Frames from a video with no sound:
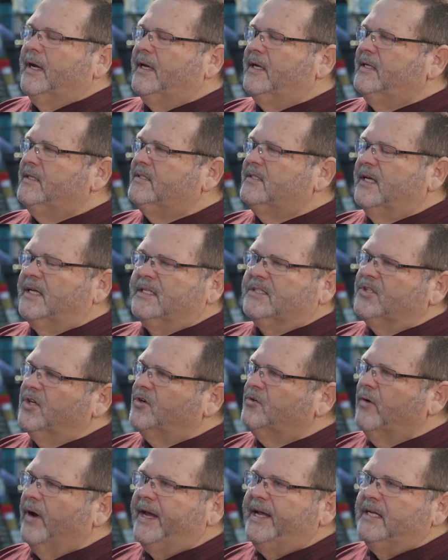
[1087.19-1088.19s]
And he said it's a
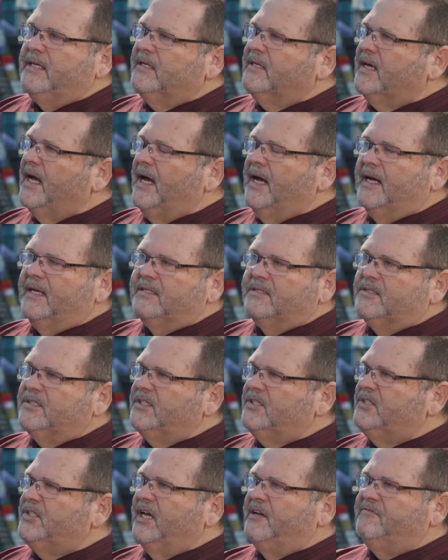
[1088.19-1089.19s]
great con
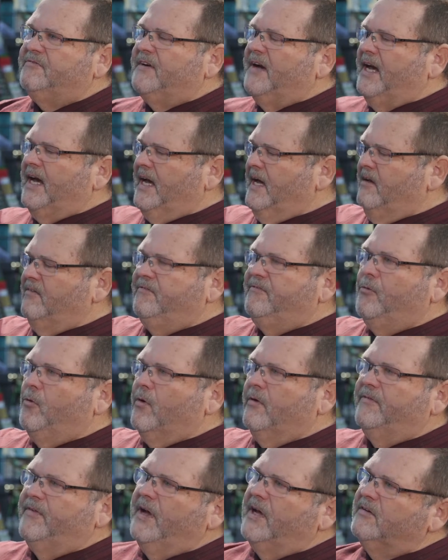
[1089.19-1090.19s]
CJ5,
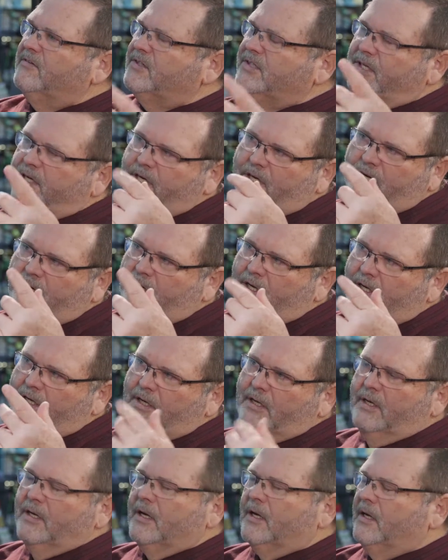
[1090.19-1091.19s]
four valves here,
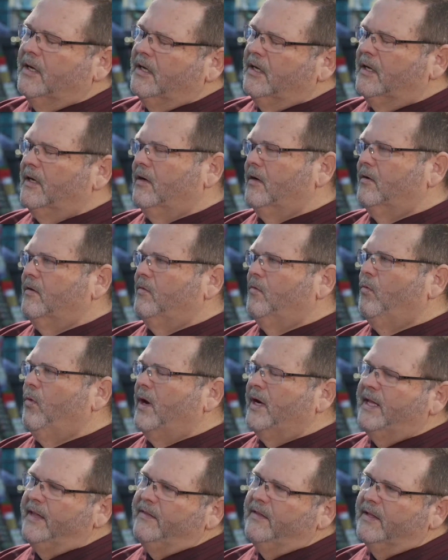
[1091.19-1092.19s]
uh,
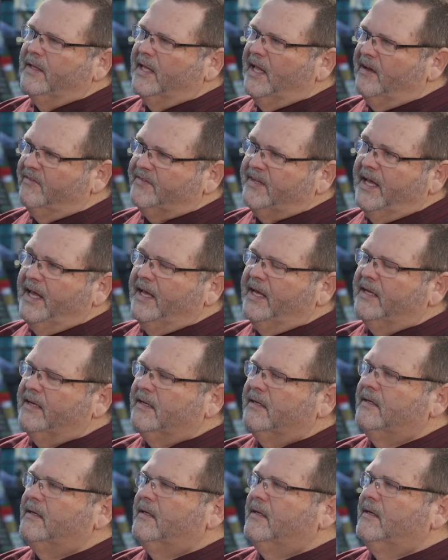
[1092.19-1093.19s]
one in the left
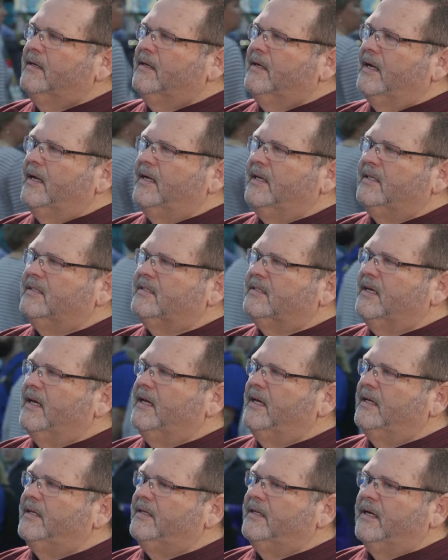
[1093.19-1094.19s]
hand. And he
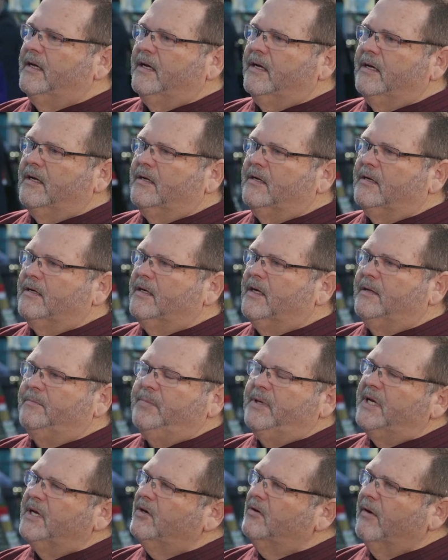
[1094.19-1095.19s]
said uh,
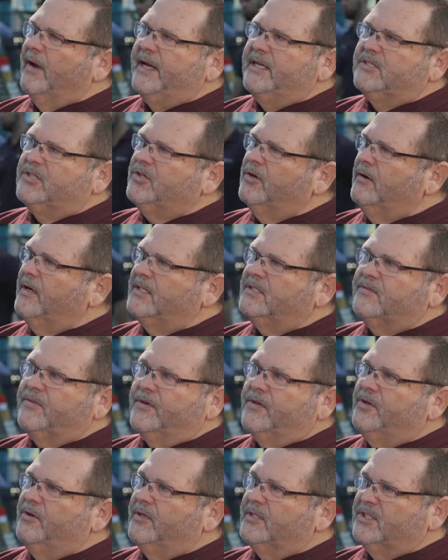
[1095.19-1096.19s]
it'd be a great choice
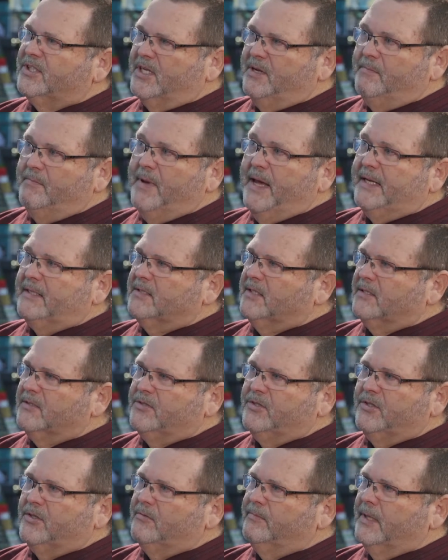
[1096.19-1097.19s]
for you. It's an
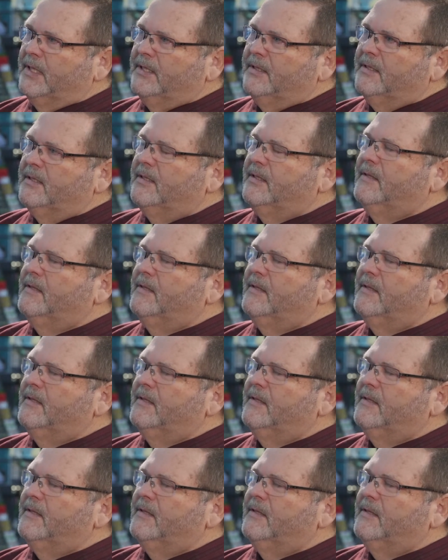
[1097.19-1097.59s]
amazing tuba.